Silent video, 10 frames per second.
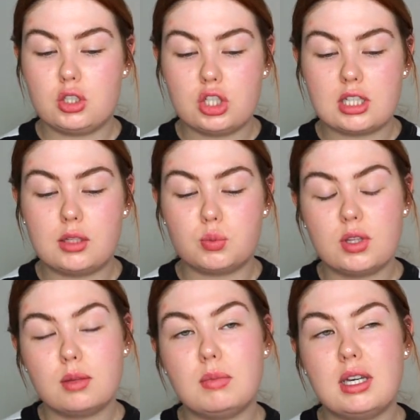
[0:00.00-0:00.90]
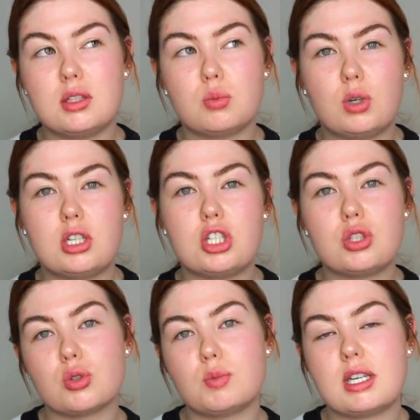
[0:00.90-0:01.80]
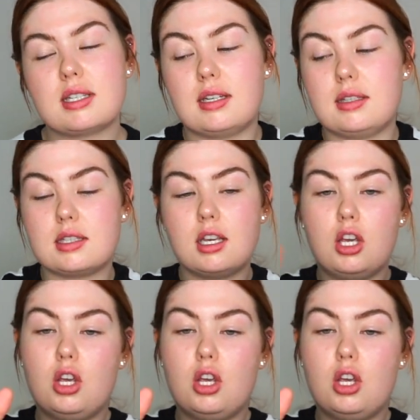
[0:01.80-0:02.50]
She says with a mitt, which it does make sense,